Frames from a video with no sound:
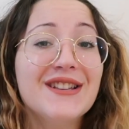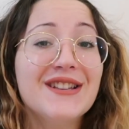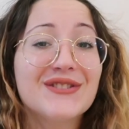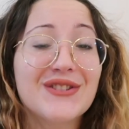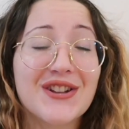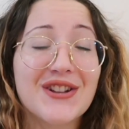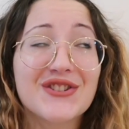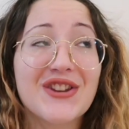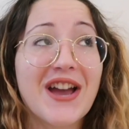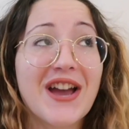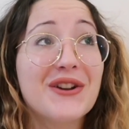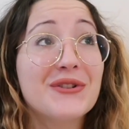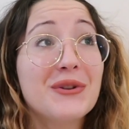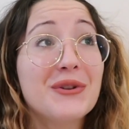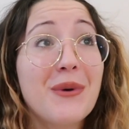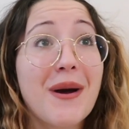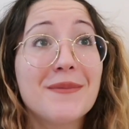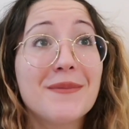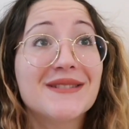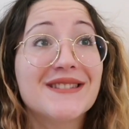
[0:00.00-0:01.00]
So I checked on the
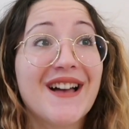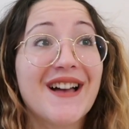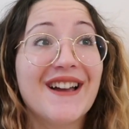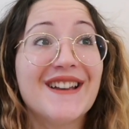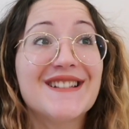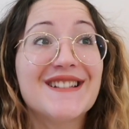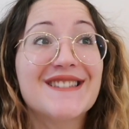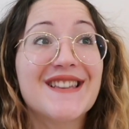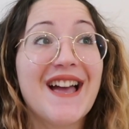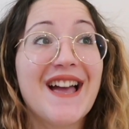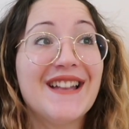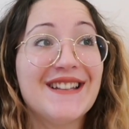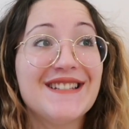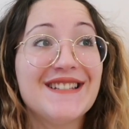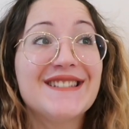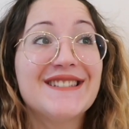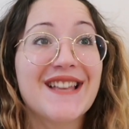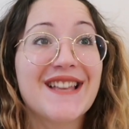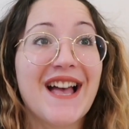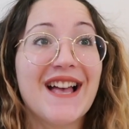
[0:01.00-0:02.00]
website and
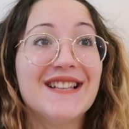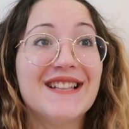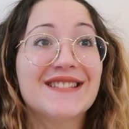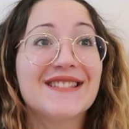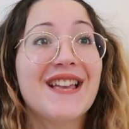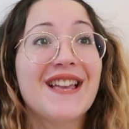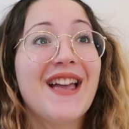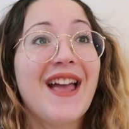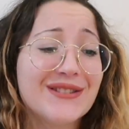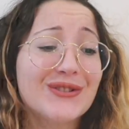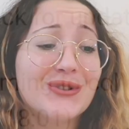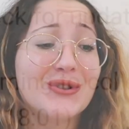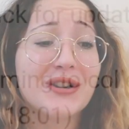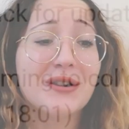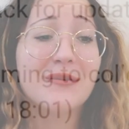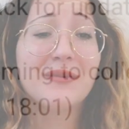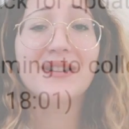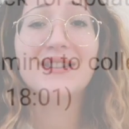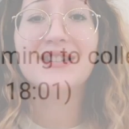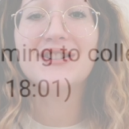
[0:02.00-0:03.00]
he says, sorry, but